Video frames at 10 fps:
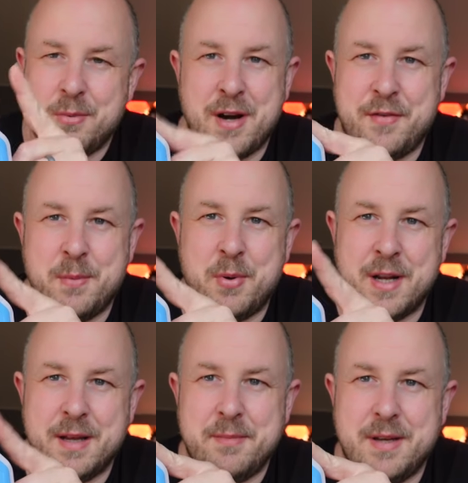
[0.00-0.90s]
wherever you
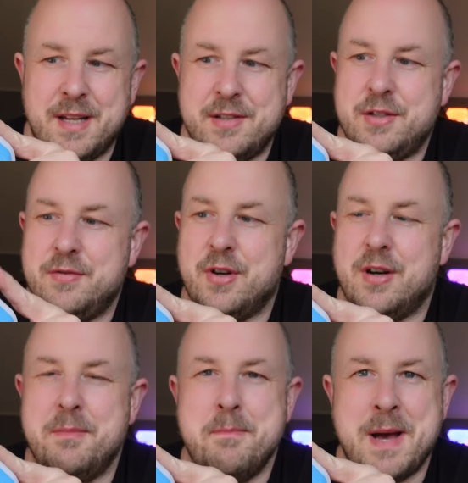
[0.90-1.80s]
put it, unless you've
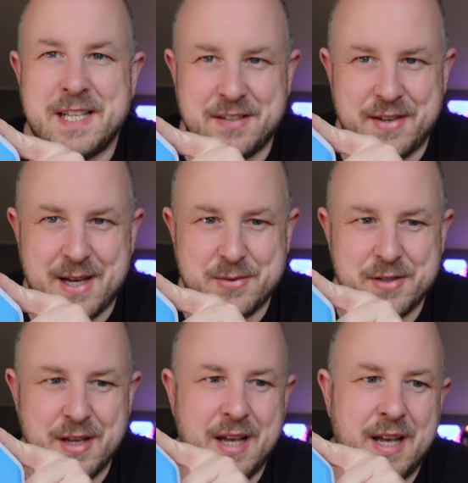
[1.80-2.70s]
got a massive
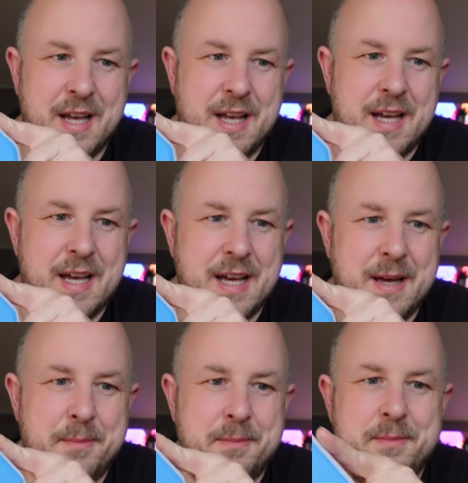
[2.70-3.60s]
house,
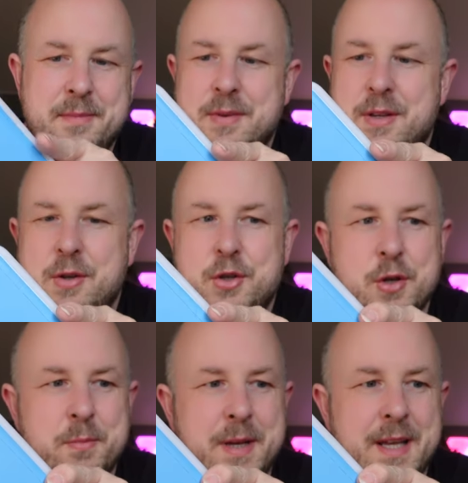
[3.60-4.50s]
you
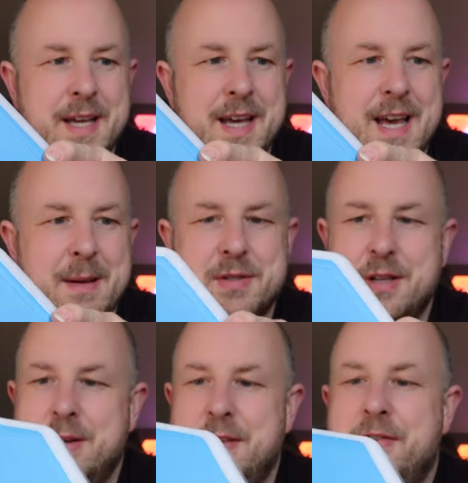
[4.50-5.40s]
should be
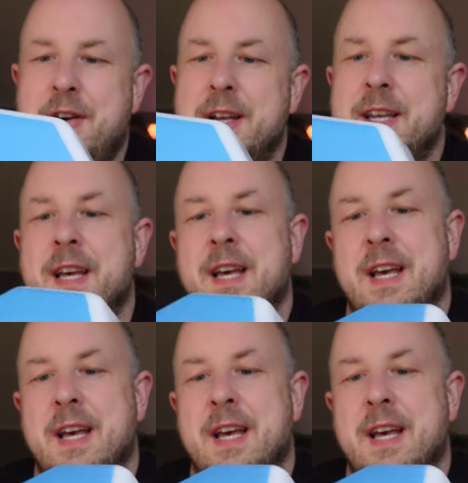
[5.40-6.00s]
absolutely fine.